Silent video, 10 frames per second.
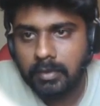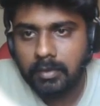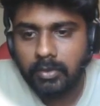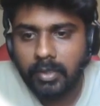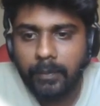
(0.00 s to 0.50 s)

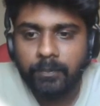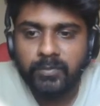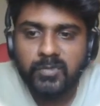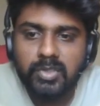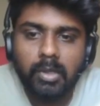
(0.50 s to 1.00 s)
Okay,
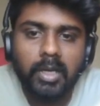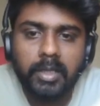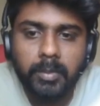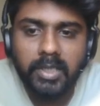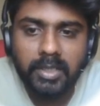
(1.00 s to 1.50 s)
so
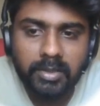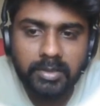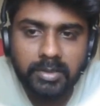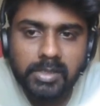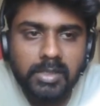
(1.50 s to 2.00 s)
let me run
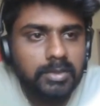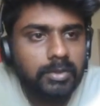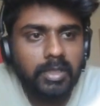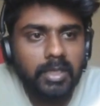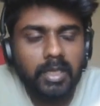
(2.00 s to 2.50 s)
this. So
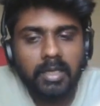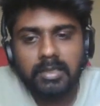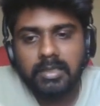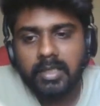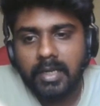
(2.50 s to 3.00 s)
here
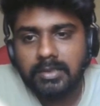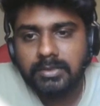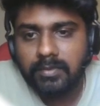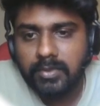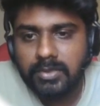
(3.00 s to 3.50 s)

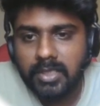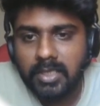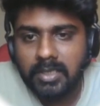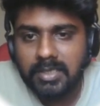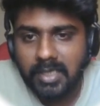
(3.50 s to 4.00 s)
also, if you see
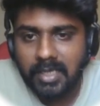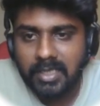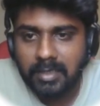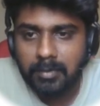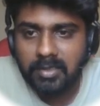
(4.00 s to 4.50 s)
in the
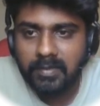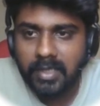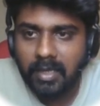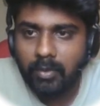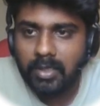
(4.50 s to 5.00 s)
second table, we
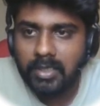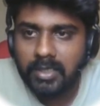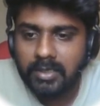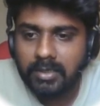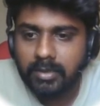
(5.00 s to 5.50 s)
have only
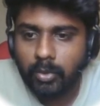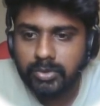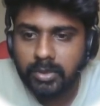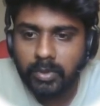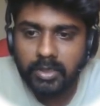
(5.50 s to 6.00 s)
the
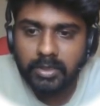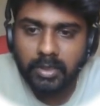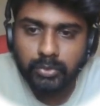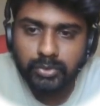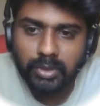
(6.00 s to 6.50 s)
1001 and
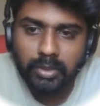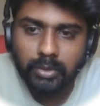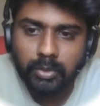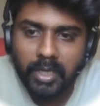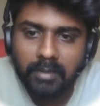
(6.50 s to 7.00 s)

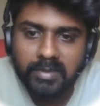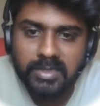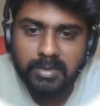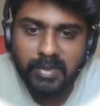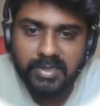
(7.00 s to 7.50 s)
1002, right, which
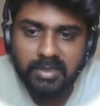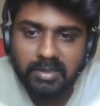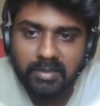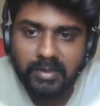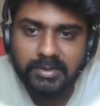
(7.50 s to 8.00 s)
is present
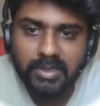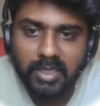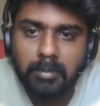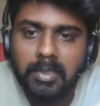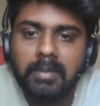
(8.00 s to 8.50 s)
in the first table.